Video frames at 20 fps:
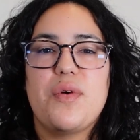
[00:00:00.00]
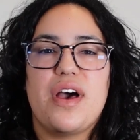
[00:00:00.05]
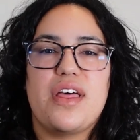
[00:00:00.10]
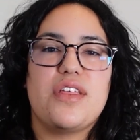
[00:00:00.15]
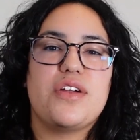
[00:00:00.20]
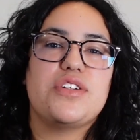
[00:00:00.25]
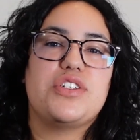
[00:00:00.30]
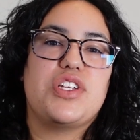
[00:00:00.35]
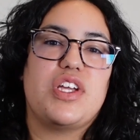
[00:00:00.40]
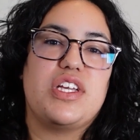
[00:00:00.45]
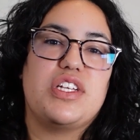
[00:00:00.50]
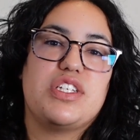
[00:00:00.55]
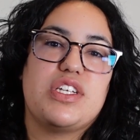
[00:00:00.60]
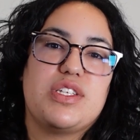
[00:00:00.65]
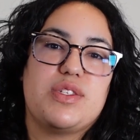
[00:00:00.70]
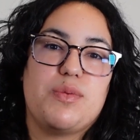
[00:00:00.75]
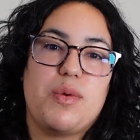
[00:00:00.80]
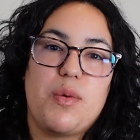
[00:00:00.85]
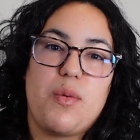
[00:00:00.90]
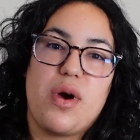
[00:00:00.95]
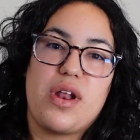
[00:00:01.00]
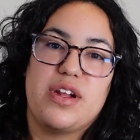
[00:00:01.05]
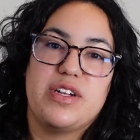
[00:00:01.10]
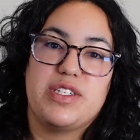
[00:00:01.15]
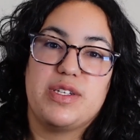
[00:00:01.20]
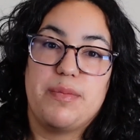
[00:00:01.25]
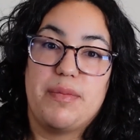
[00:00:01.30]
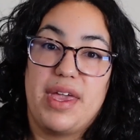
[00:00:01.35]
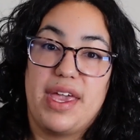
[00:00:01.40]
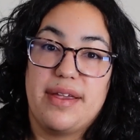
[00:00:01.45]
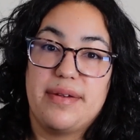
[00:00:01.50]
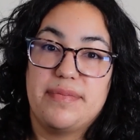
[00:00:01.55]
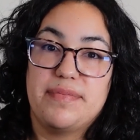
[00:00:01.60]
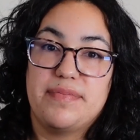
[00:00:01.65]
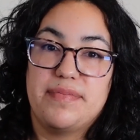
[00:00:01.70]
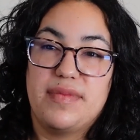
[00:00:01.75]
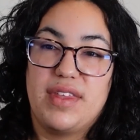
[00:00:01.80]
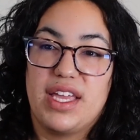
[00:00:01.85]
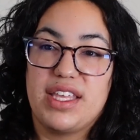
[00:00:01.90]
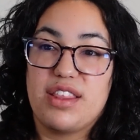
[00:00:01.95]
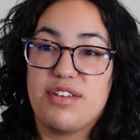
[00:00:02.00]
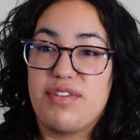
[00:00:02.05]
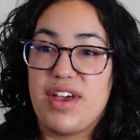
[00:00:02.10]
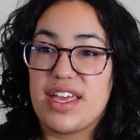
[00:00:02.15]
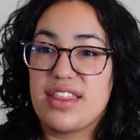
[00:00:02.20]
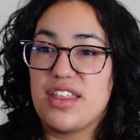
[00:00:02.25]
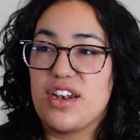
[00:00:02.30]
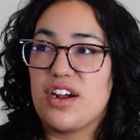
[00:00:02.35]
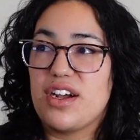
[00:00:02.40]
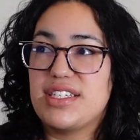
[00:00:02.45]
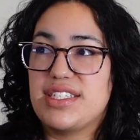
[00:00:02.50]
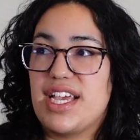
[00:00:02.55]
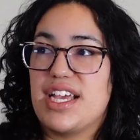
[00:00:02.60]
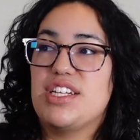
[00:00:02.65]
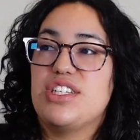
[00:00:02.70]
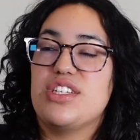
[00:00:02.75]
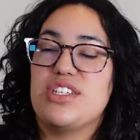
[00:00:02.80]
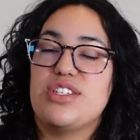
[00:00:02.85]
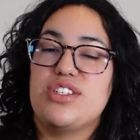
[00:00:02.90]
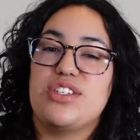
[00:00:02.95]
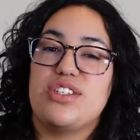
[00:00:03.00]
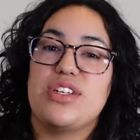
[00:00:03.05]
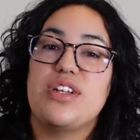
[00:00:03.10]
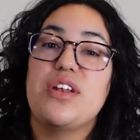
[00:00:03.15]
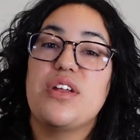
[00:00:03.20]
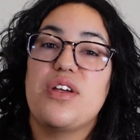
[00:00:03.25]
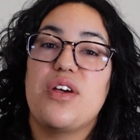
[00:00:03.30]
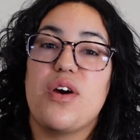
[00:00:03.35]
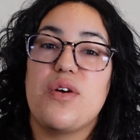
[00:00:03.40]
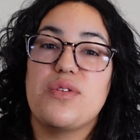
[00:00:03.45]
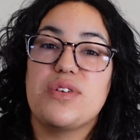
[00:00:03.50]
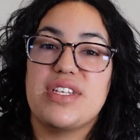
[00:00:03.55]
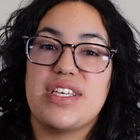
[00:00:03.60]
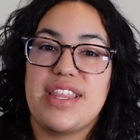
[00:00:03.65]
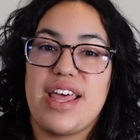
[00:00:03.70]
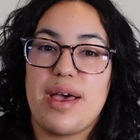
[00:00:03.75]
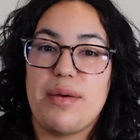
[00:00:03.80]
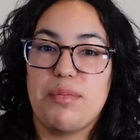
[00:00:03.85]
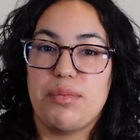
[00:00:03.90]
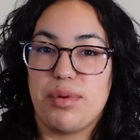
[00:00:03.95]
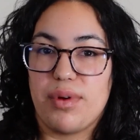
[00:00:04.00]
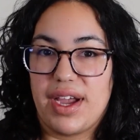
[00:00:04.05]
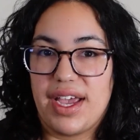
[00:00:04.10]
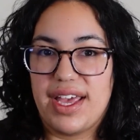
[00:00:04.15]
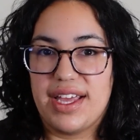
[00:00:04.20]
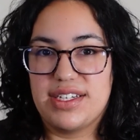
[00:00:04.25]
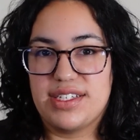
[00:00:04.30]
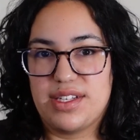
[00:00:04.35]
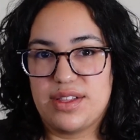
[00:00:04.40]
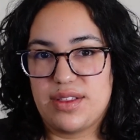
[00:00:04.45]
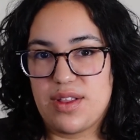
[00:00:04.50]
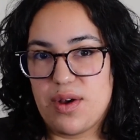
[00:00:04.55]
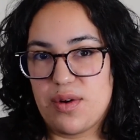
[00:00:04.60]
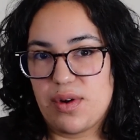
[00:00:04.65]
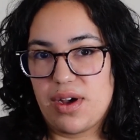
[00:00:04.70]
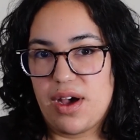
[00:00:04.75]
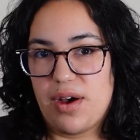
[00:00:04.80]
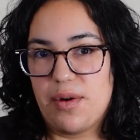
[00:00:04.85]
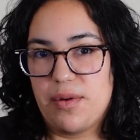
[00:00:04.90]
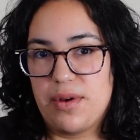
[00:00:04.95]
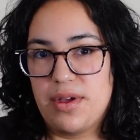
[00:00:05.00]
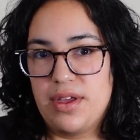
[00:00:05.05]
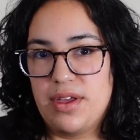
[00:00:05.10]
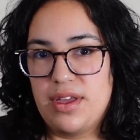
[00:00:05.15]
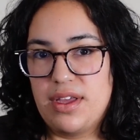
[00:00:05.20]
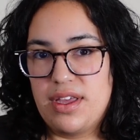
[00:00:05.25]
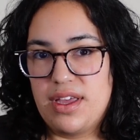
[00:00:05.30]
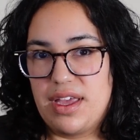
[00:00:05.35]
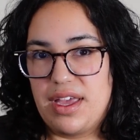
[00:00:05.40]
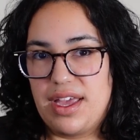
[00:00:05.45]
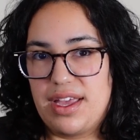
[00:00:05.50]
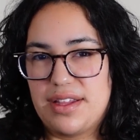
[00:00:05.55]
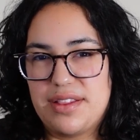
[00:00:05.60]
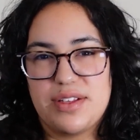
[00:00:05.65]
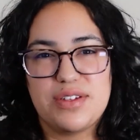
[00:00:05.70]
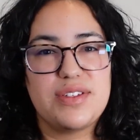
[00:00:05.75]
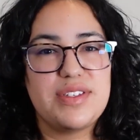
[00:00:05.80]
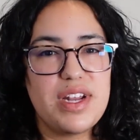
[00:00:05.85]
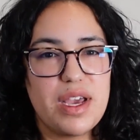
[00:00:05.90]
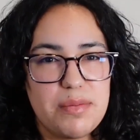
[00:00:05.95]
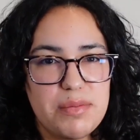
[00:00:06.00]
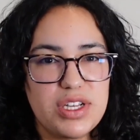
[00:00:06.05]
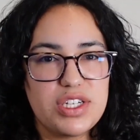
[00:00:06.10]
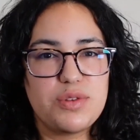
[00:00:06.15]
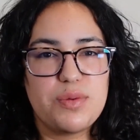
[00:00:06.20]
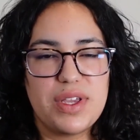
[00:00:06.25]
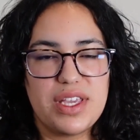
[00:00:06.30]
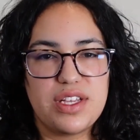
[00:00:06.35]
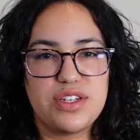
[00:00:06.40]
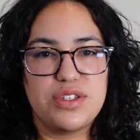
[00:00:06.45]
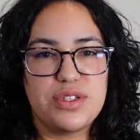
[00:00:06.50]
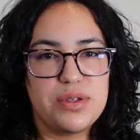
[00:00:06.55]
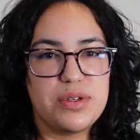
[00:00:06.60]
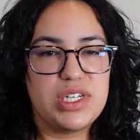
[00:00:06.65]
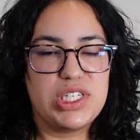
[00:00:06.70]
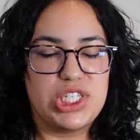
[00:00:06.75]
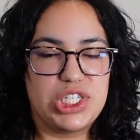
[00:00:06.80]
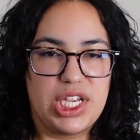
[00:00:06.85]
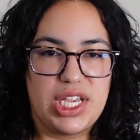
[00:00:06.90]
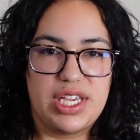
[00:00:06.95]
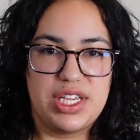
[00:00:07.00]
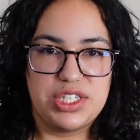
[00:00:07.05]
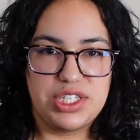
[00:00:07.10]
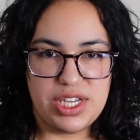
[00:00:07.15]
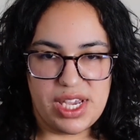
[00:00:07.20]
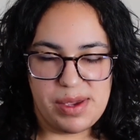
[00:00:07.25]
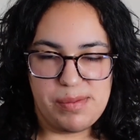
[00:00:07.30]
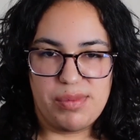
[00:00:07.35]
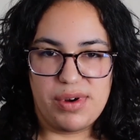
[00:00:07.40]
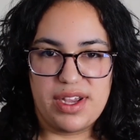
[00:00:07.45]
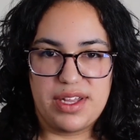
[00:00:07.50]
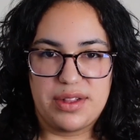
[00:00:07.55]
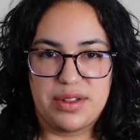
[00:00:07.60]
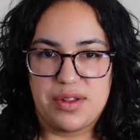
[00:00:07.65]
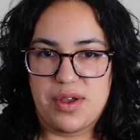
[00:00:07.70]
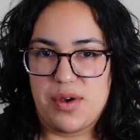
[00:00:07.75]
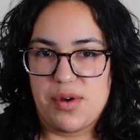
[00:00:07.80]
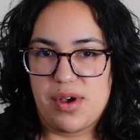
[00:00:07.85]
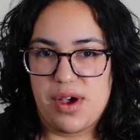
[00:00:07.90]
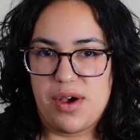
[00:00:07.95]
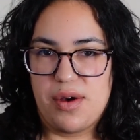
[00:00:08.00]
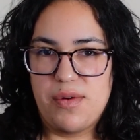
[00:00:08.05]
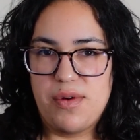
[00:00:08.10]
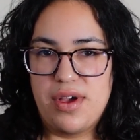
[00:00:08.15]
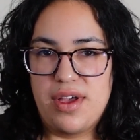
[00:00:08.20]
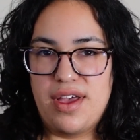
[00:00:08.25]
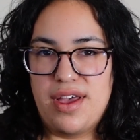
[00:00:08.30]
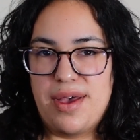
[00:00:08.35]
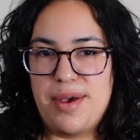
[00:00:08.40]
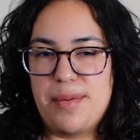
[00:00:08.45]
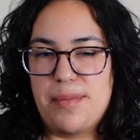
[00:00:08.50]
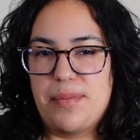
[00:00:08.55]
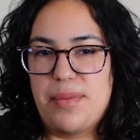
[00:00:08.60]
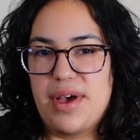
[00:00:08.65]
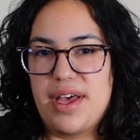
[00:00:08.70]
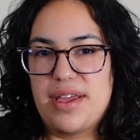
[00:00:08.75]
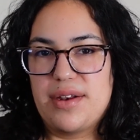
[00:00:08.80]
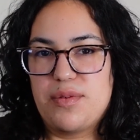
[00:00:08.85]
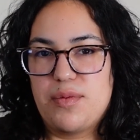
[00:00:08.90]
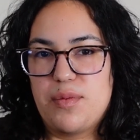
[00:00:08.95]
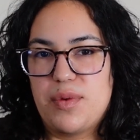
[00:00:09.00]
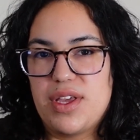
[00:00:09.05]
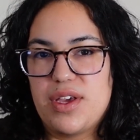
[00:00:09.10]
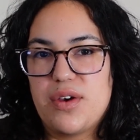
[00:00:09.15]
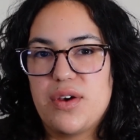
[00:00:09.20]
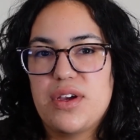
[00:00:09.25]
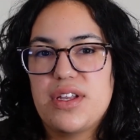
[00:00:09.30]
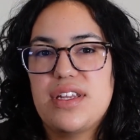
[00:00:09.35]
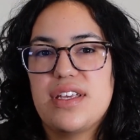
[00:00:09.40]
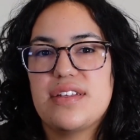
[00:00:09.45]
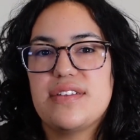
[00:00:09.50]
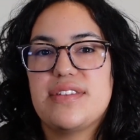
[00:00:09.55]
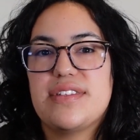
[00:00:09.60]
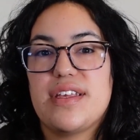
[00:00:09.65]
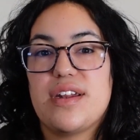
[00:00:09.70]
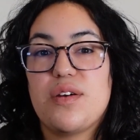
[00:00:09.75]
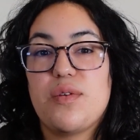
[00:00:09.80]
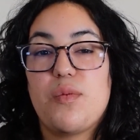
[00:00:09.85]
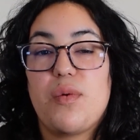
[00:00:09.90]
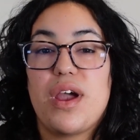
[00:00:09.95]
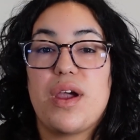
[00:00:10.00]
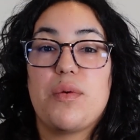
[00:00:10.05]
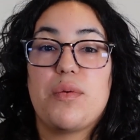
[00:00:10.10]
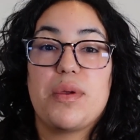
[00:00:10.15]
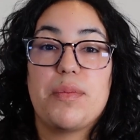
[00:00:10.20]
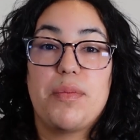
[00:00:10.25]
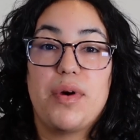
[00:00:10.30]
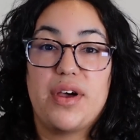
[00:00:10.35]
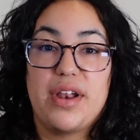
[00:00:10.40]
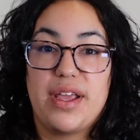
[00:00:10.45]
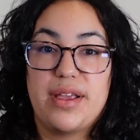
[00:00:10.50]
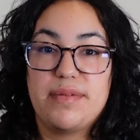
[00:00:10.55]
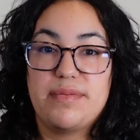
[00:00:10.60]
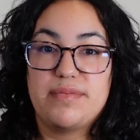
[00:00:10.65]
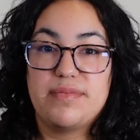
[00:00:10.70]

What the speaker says: other changes we wanted to make, like the fact that our attention shouldn't go to that brand logo. And there's not much we can do to change a brand logo, but we could consider where we put it.